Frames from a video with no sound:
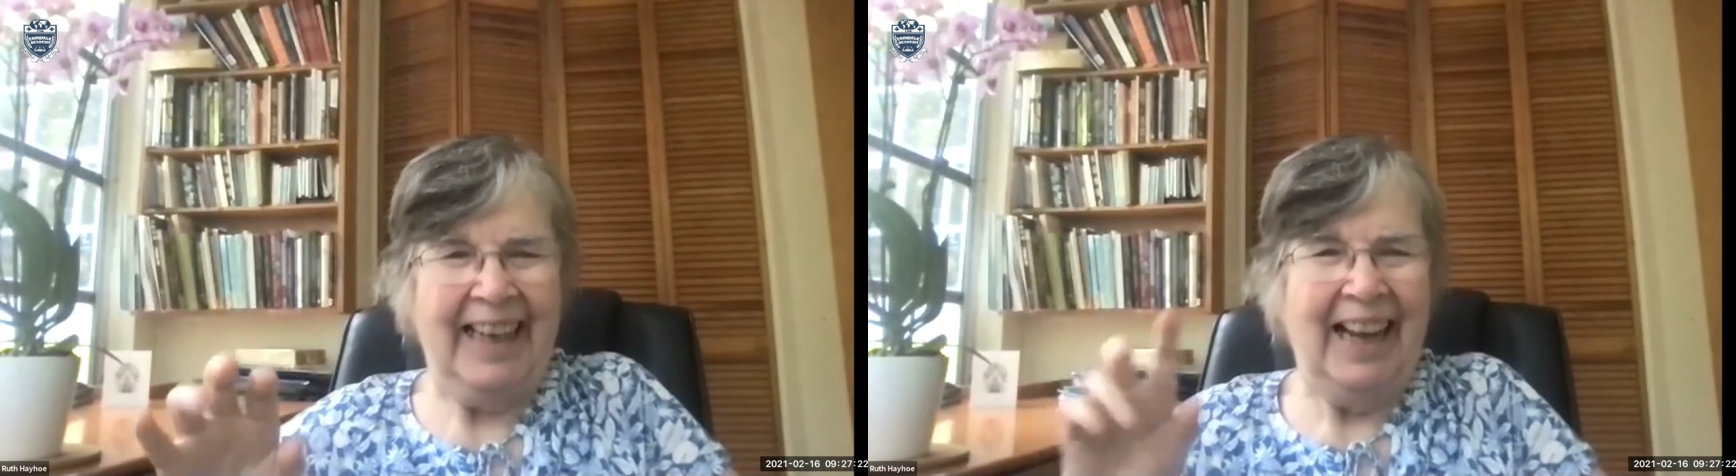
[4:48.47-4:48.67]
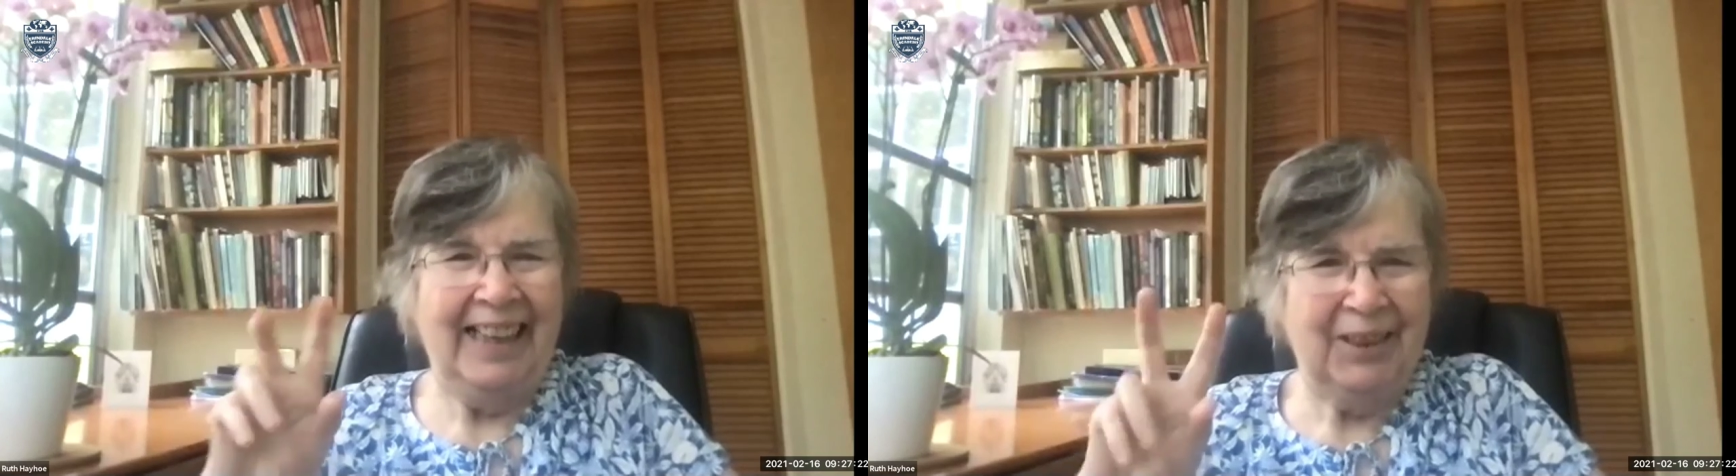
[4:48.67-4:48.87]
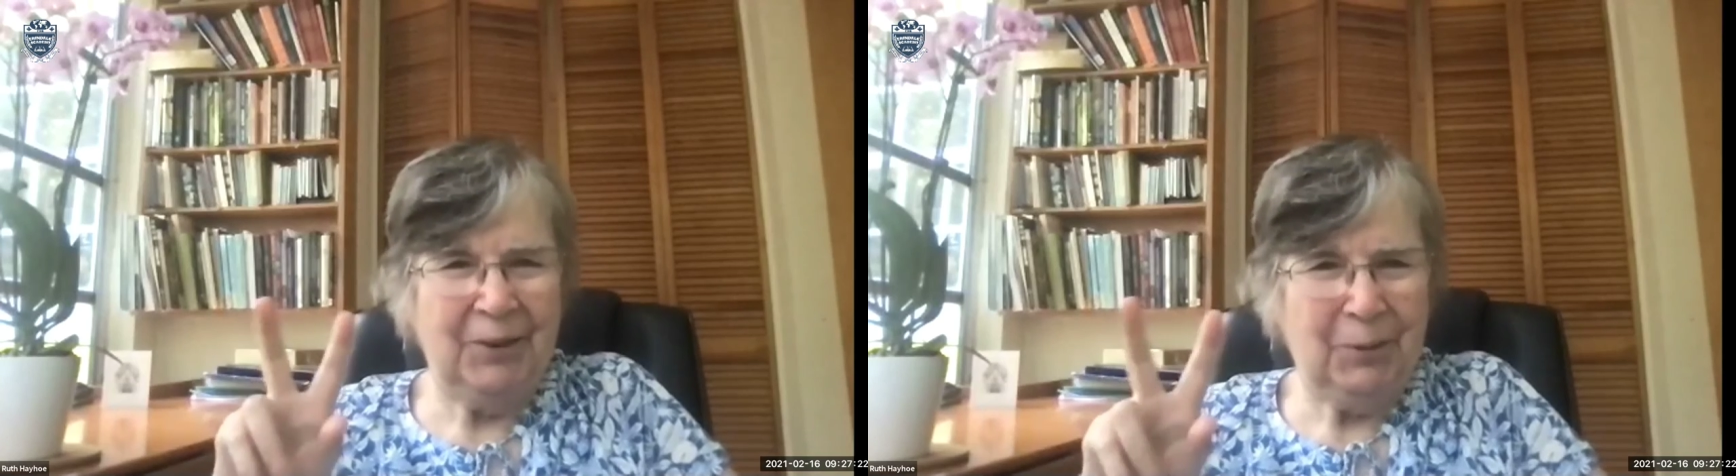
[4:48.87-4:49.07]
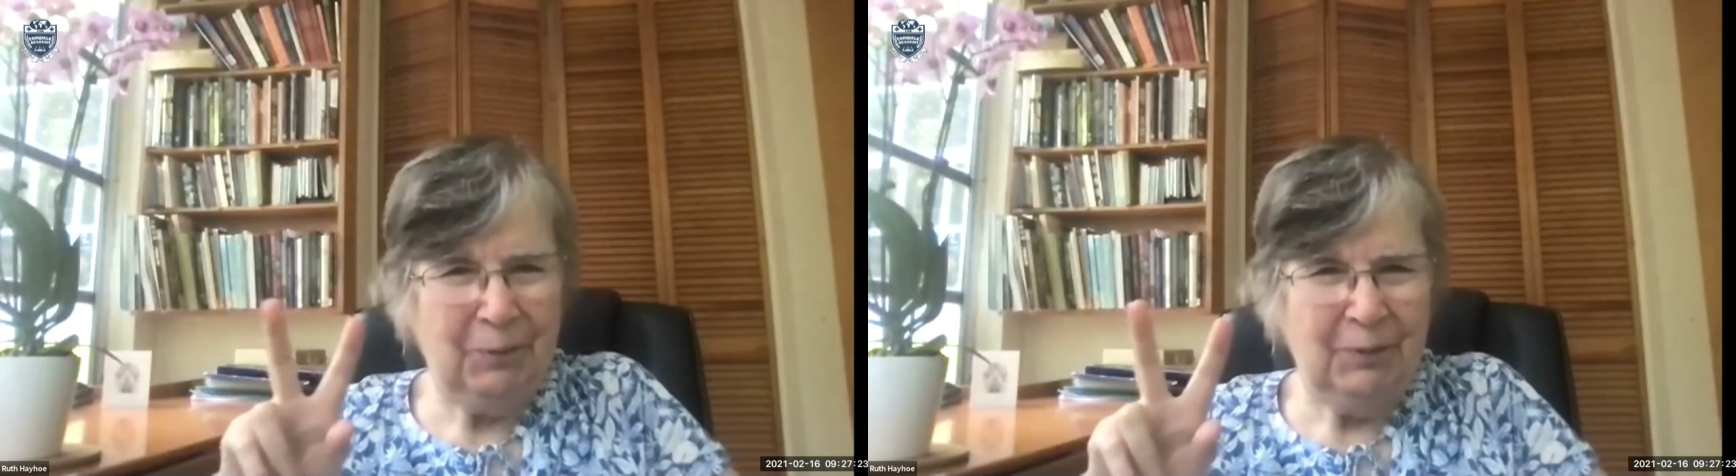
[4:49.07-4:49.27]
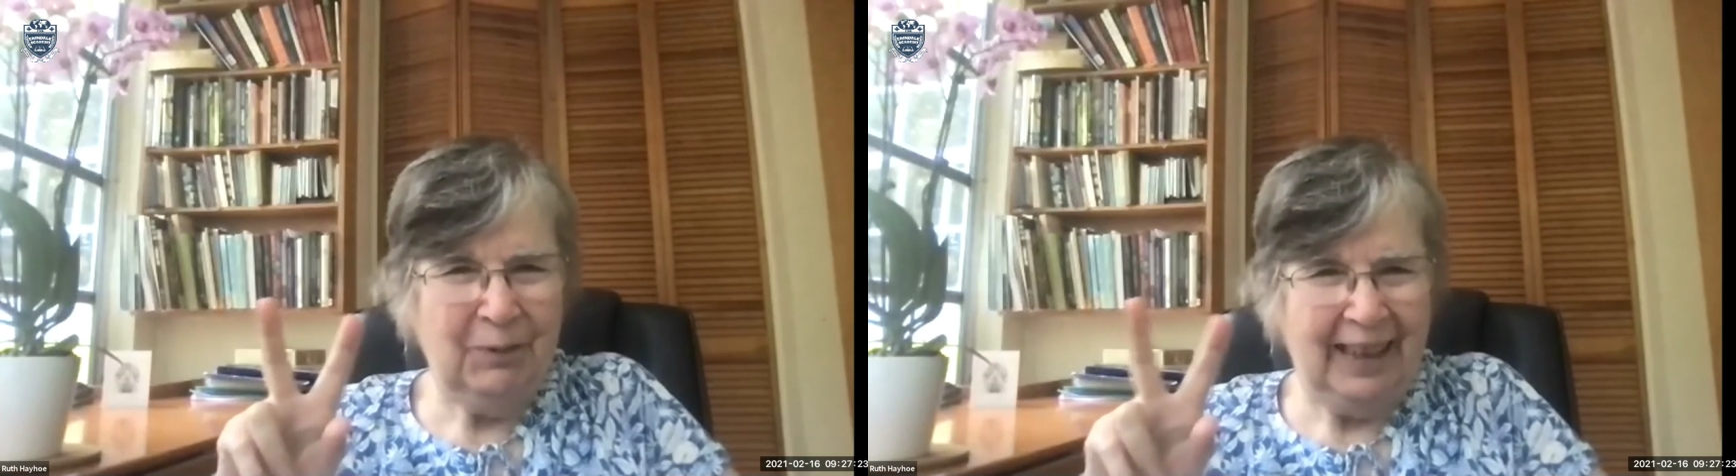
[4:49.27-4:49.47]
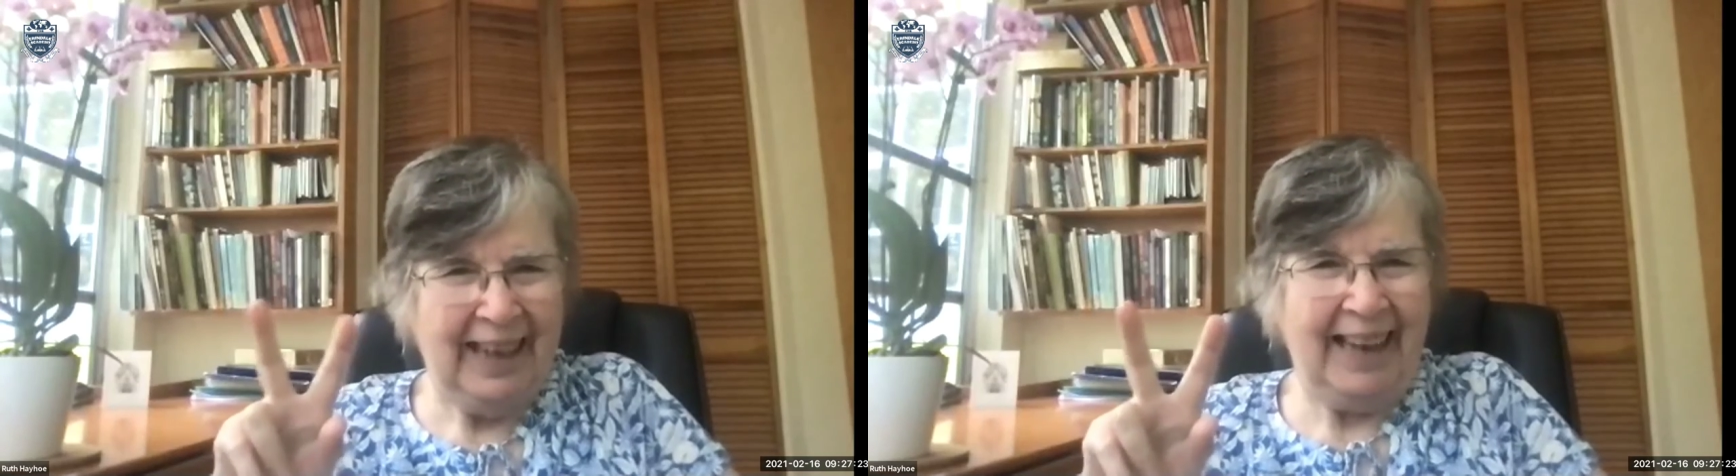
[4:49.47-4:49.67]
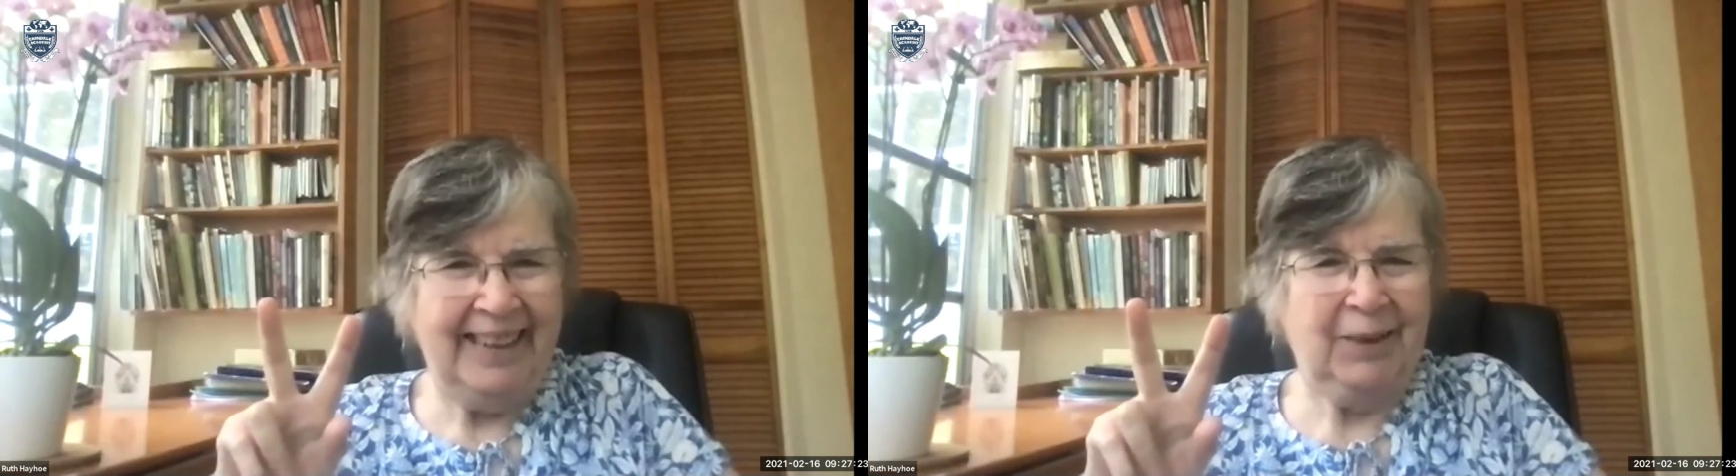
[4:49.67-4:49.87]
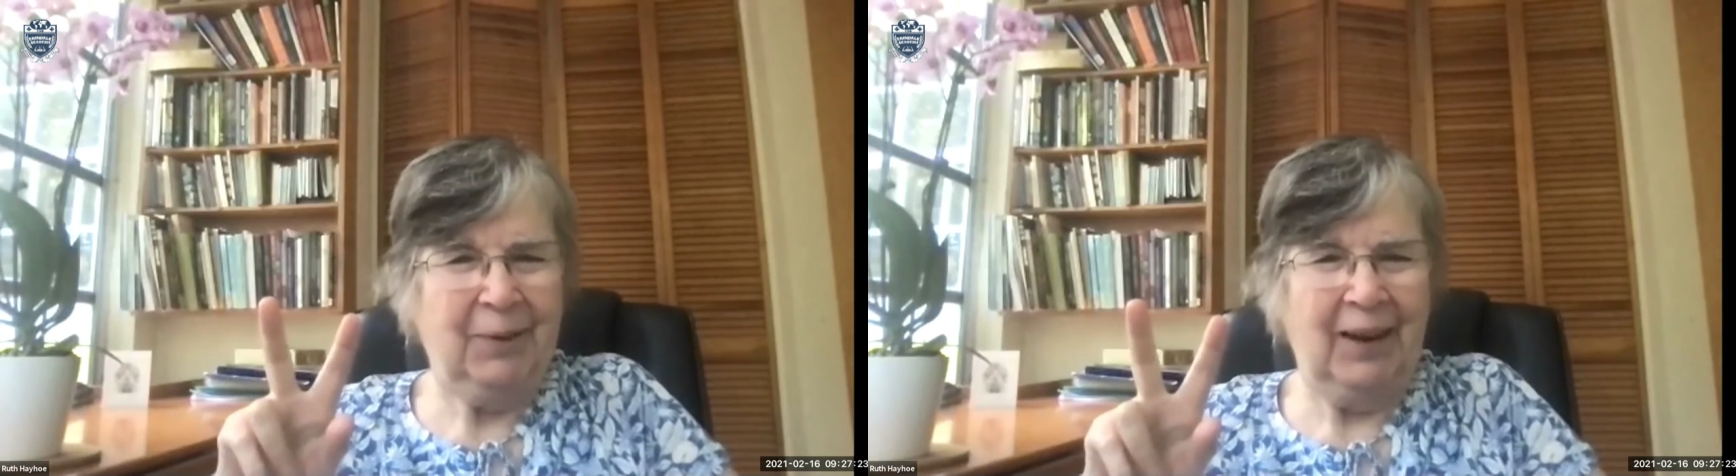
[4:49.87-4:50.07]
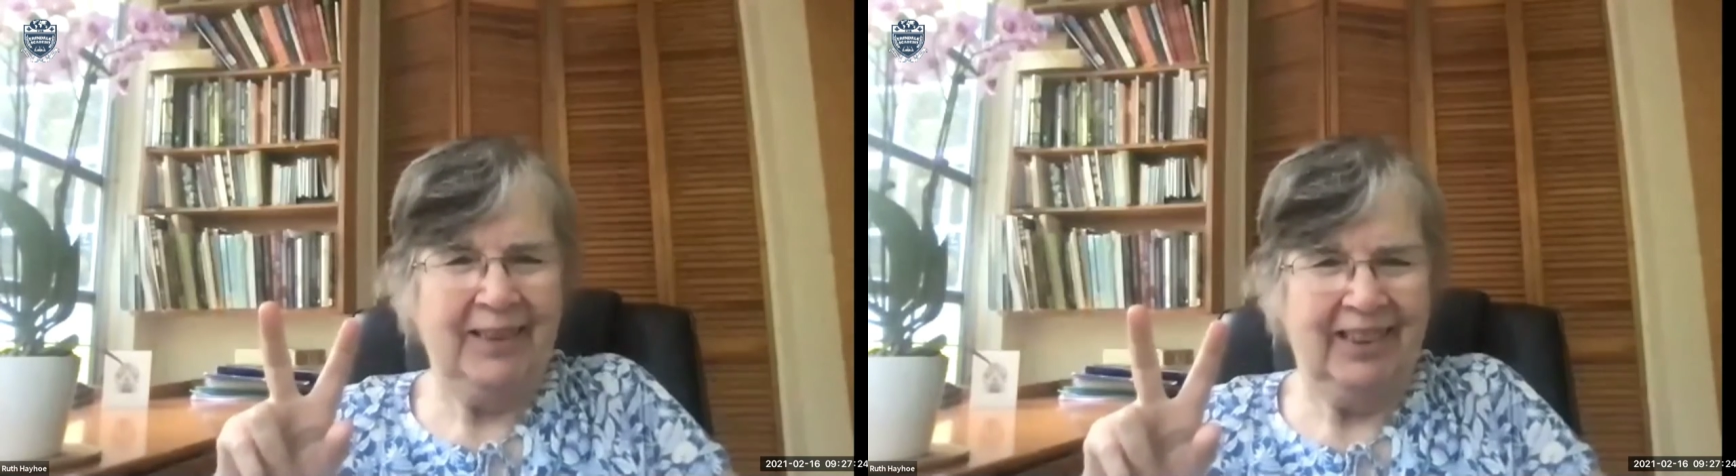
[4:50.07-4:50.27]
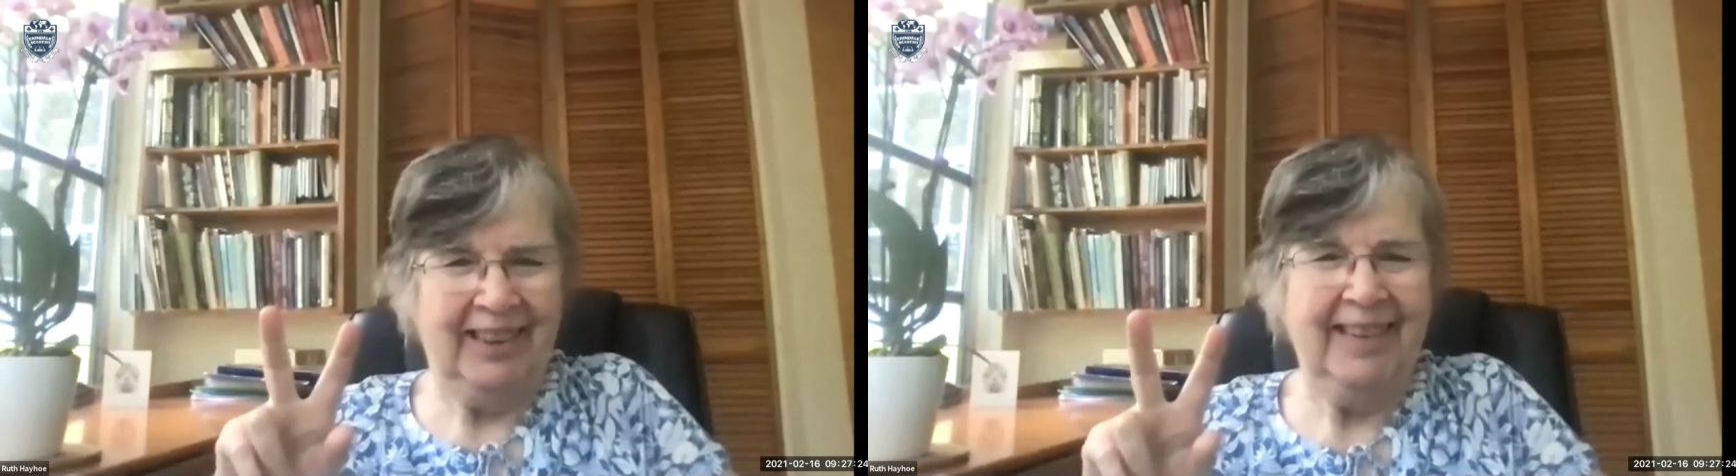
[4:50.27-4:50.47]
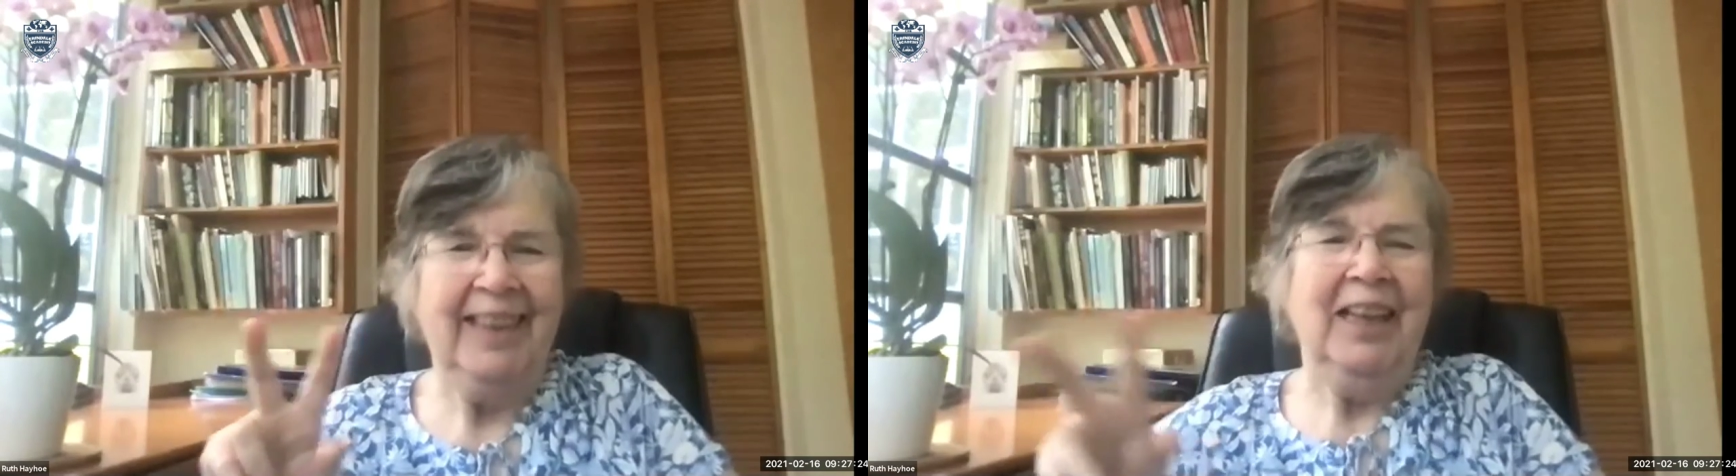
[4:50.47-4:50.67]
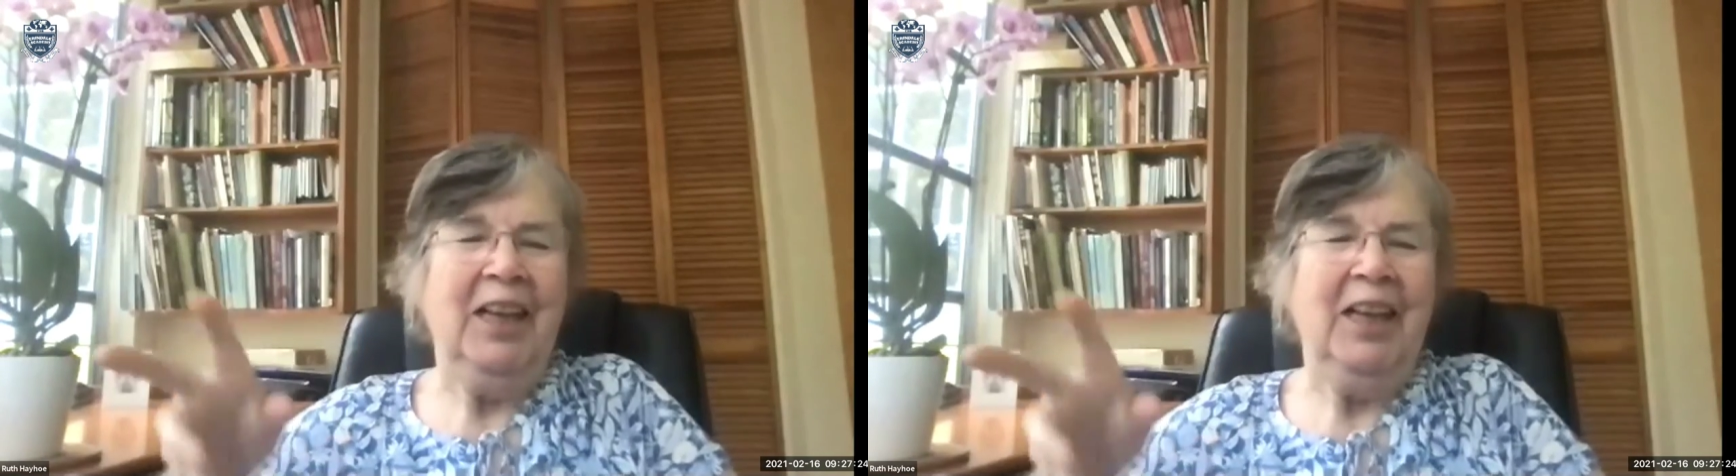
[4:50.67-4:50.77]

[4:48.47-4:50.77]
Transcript: And I have 2 connected questions.